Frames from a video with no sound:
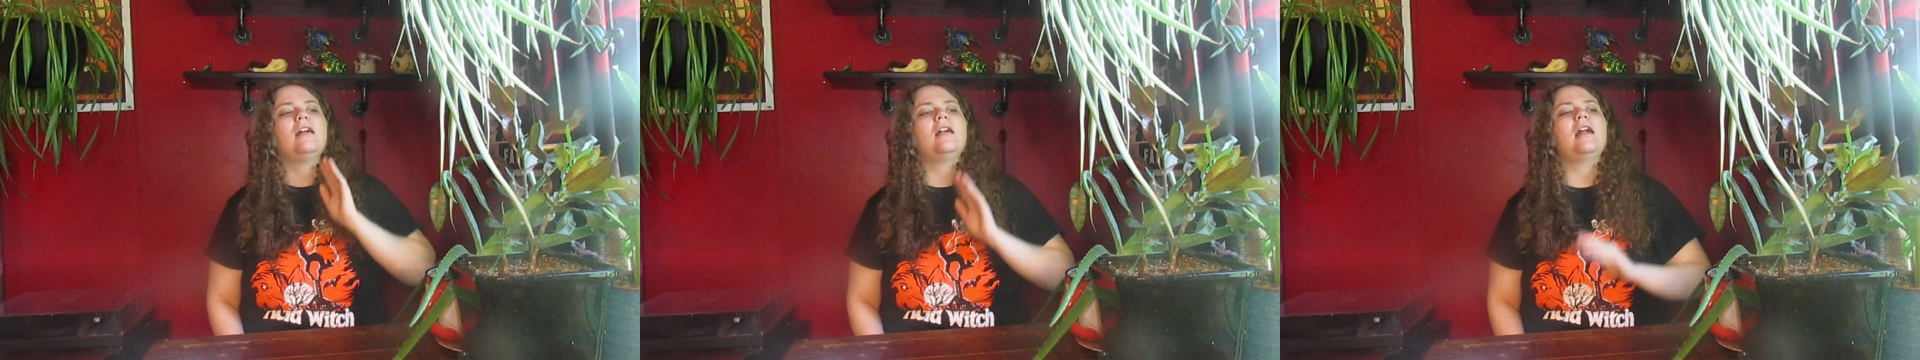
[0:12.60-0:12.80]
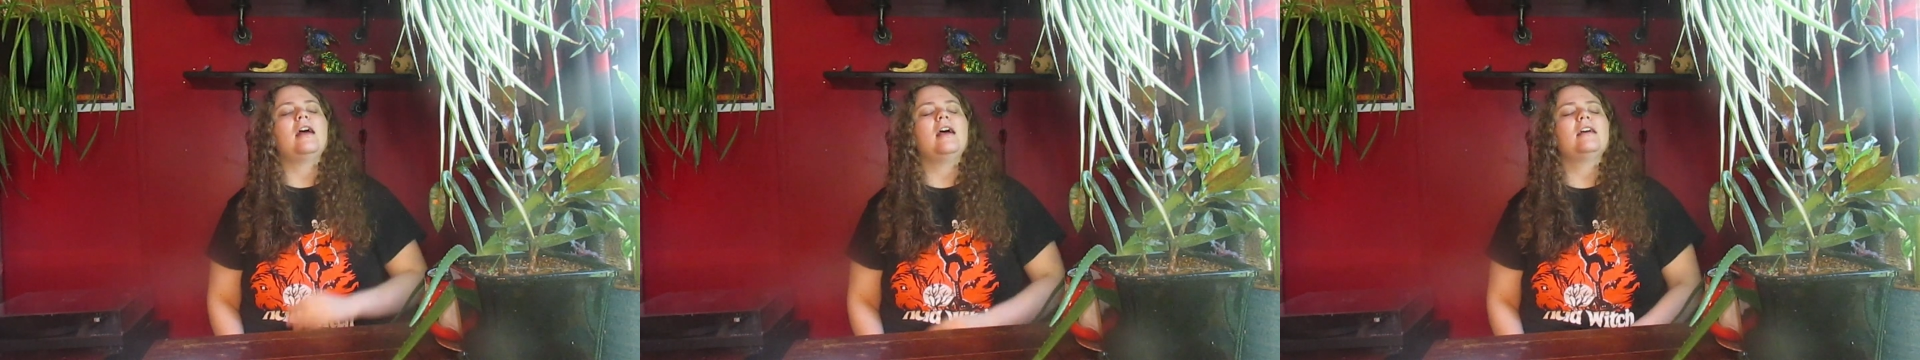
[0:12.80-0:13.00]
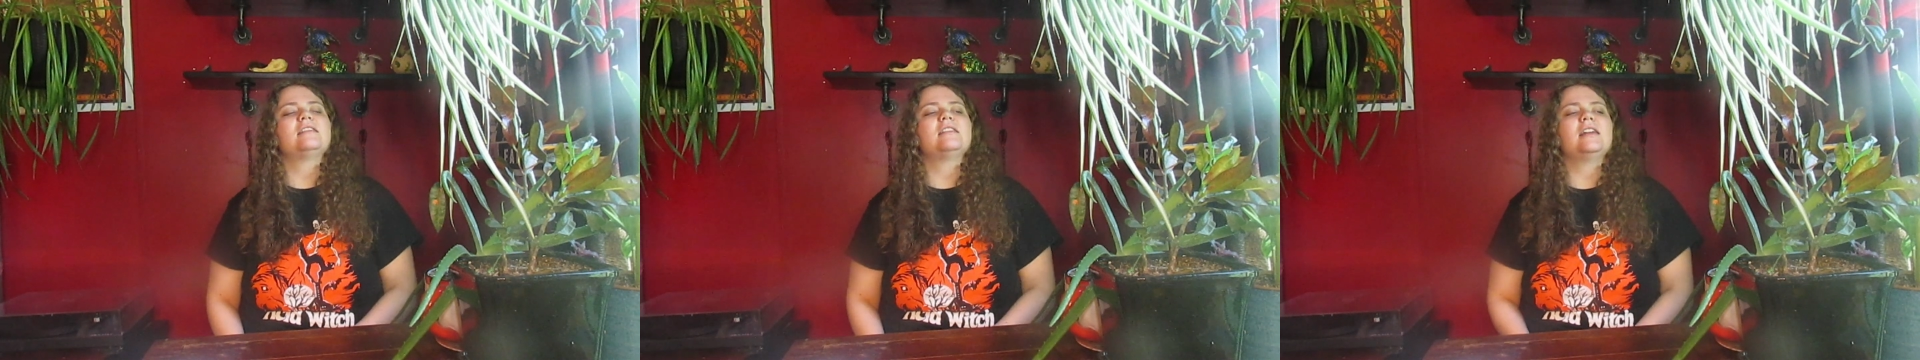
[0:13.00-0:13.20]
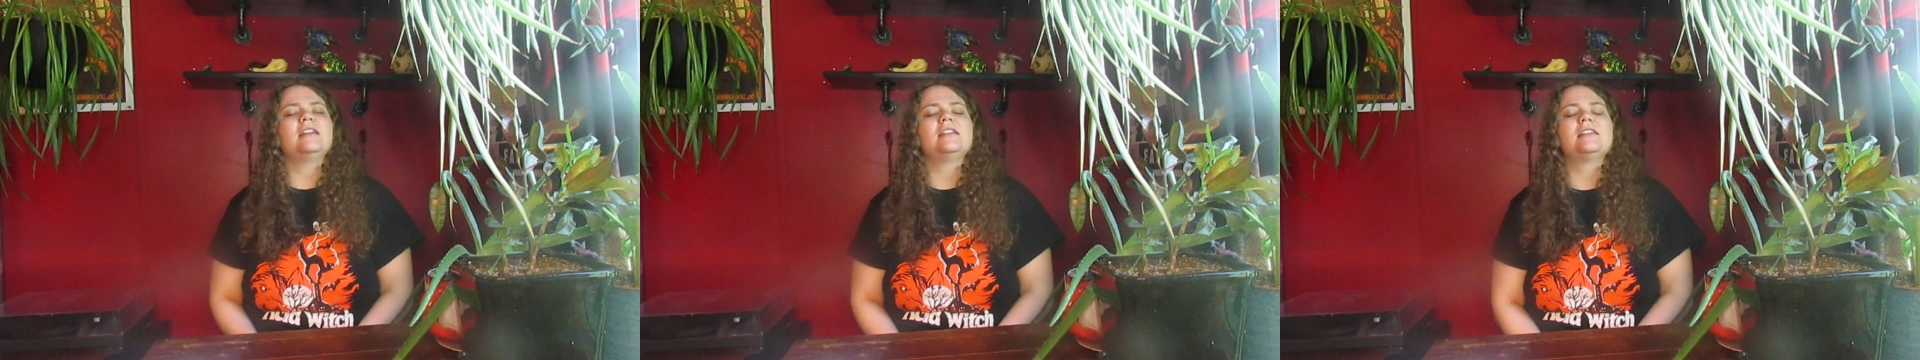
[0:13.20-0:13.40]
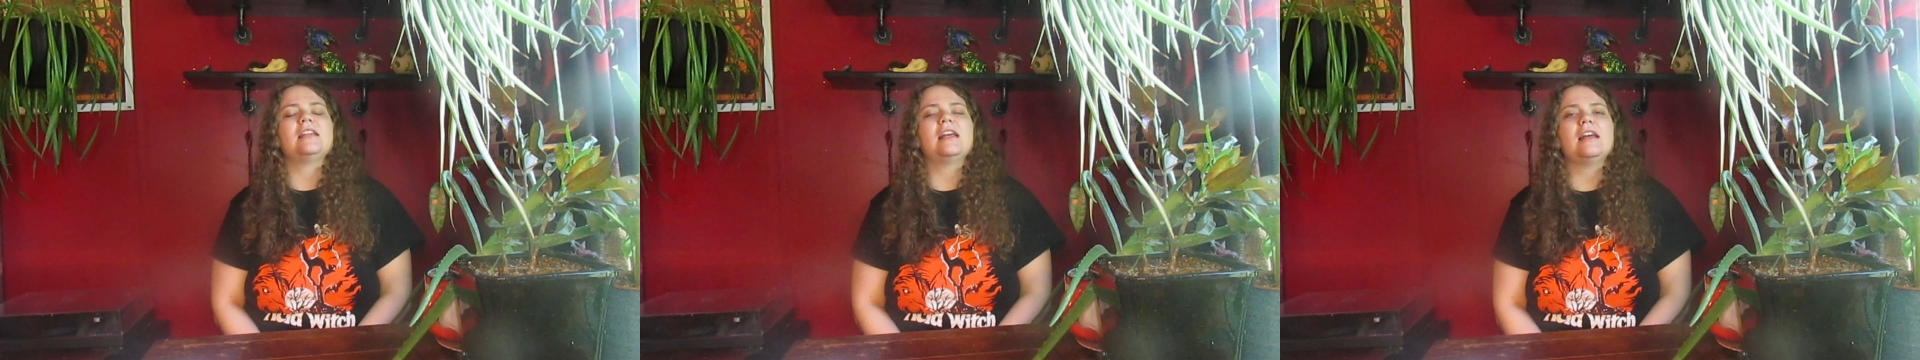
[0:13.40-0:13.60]
as I
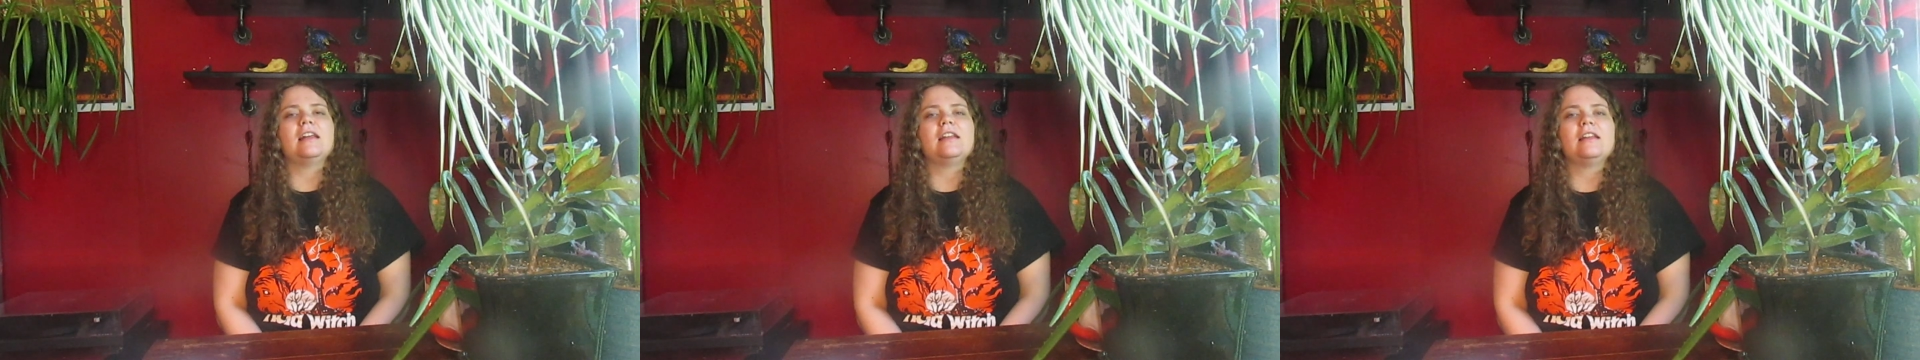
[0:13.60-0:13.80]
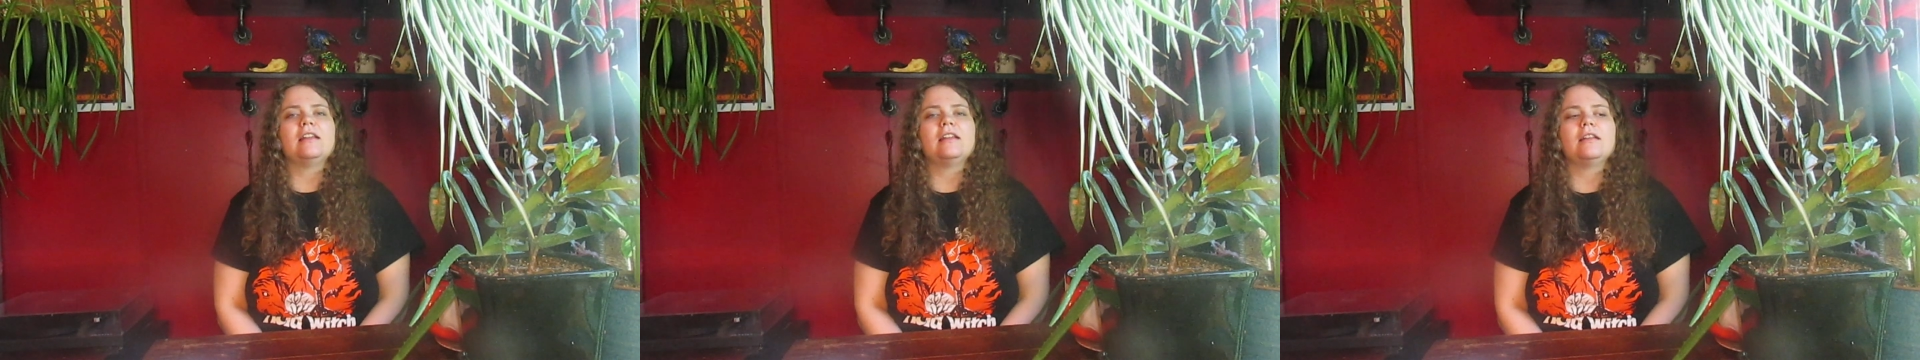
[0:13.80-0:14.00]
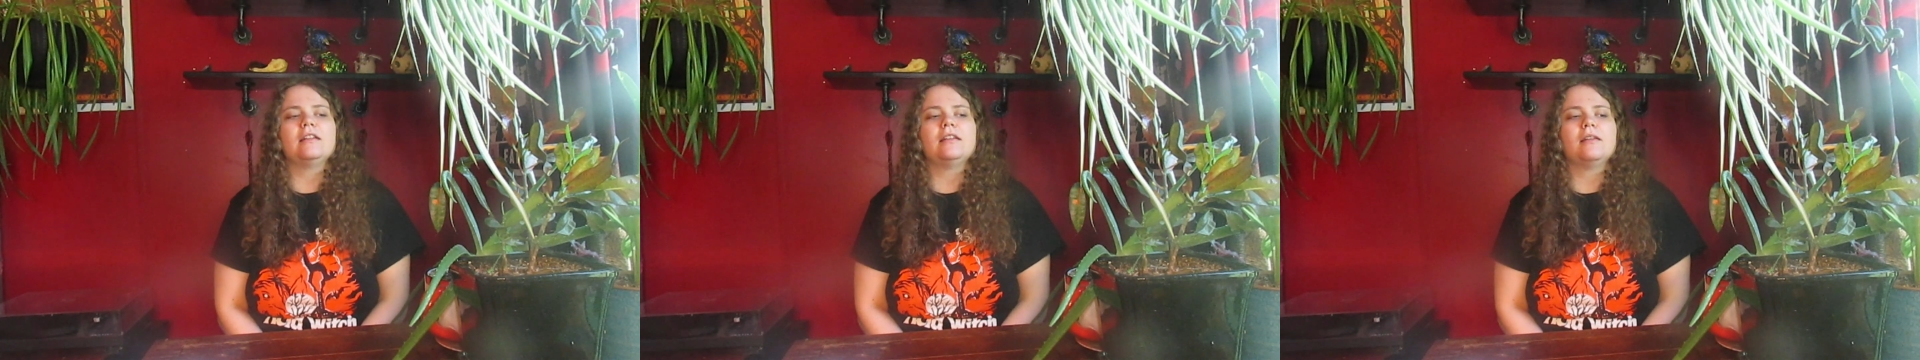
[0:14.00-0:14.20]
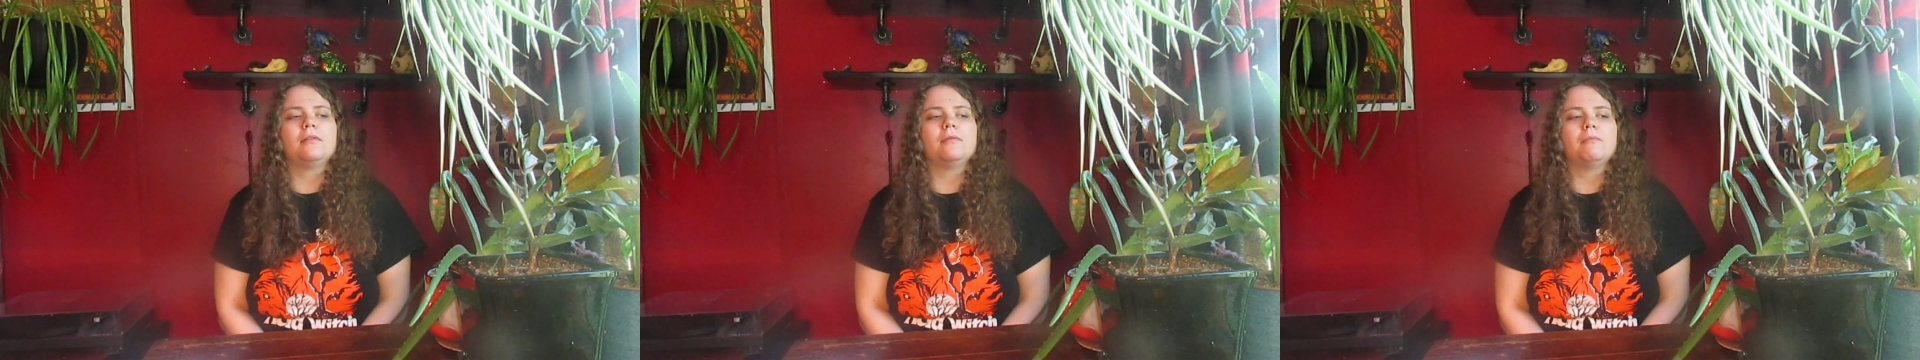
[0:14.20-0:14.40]
said in